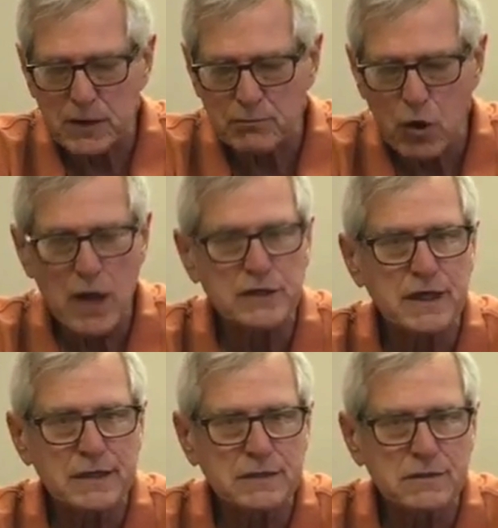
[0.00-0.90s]

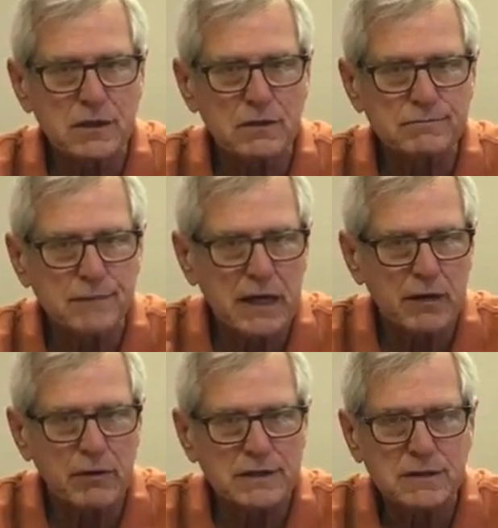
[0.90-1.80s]
projects. So
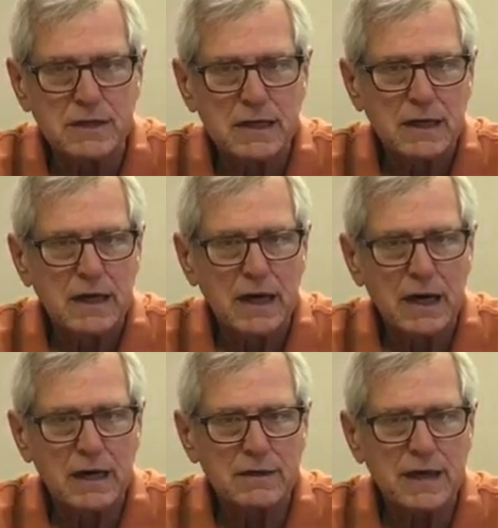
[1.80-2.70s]
anyways,
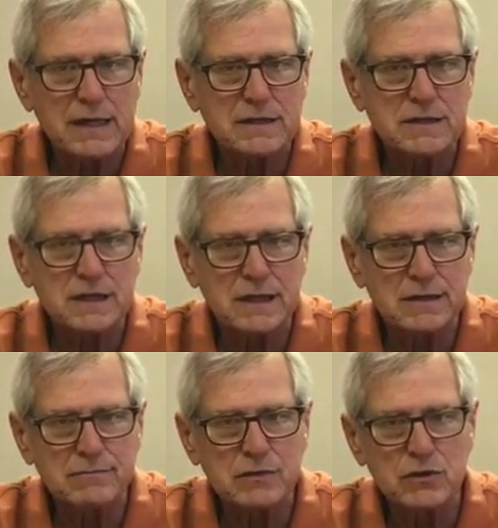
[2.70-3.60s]
that's
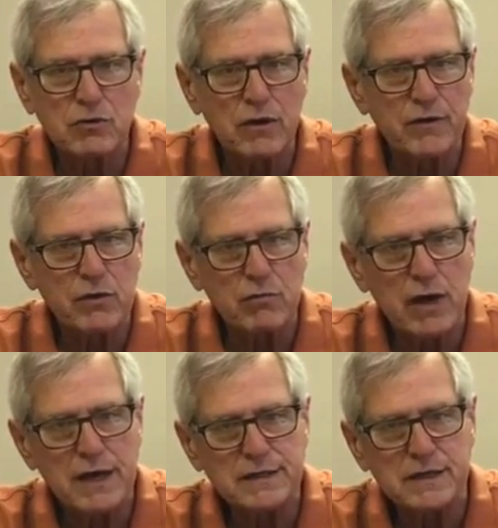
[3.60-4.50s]
new on the
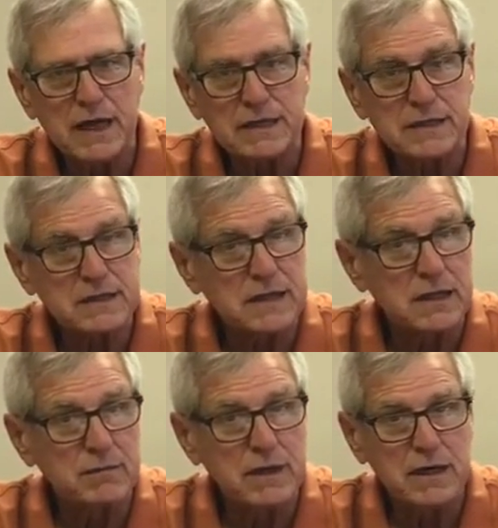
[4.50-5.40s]
horizon. As I said
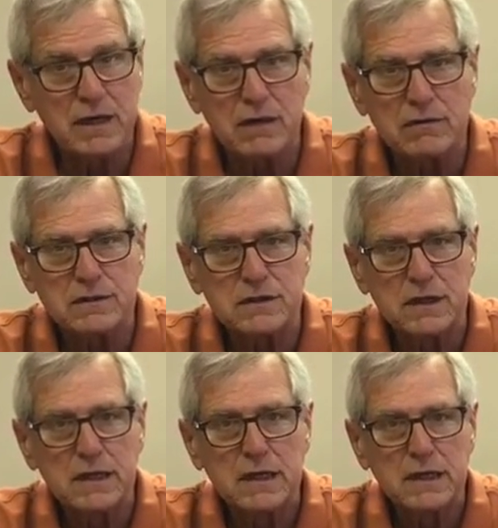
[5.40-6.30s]
a minute ago,
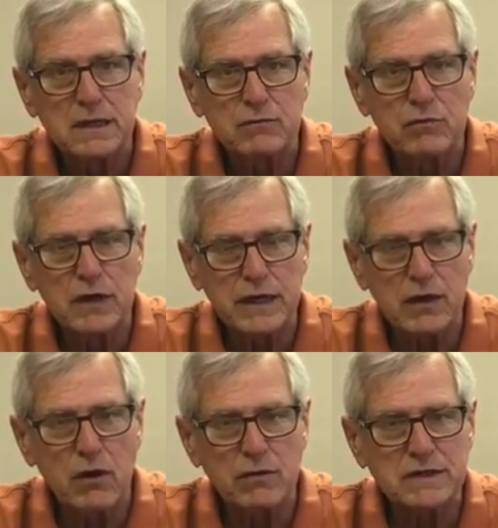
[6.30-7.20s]
it really
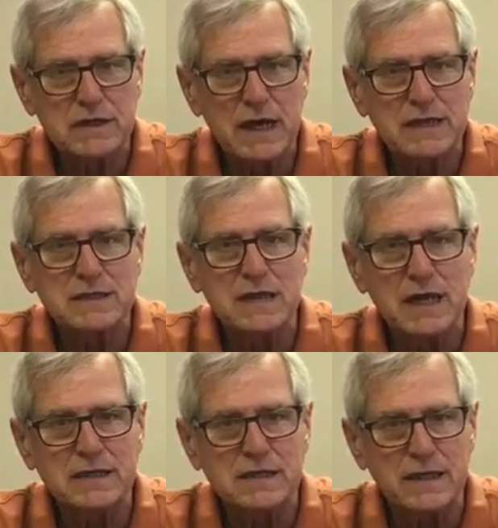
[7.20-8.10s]
coincides
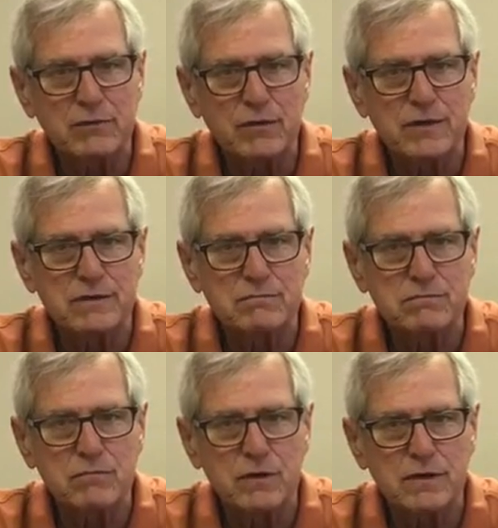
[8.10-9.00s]
nicely
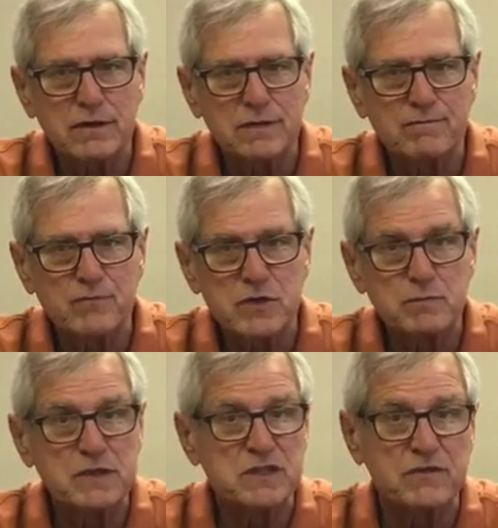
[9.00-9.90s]
with the
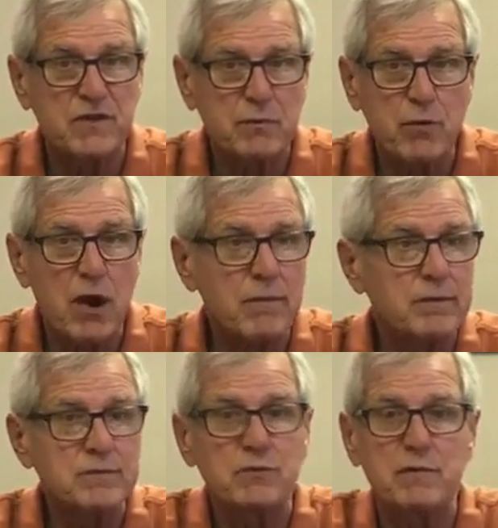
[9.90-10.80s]
specific
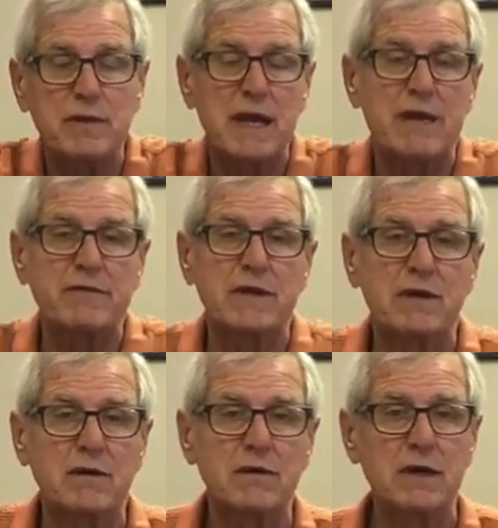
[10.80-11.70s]
problems we've been having
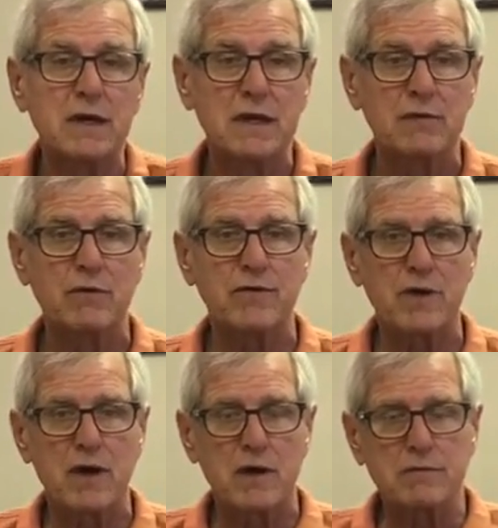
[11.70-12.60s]
here with
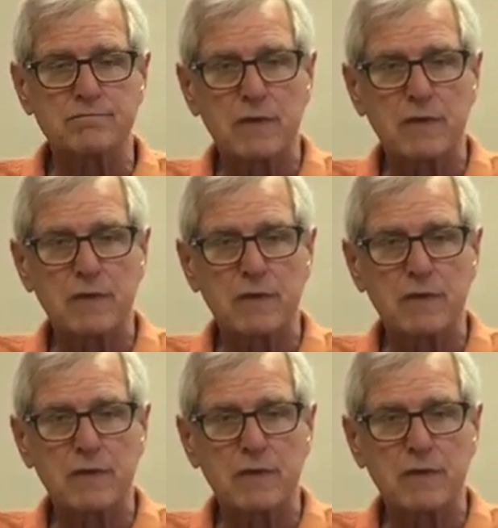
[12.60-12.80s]
our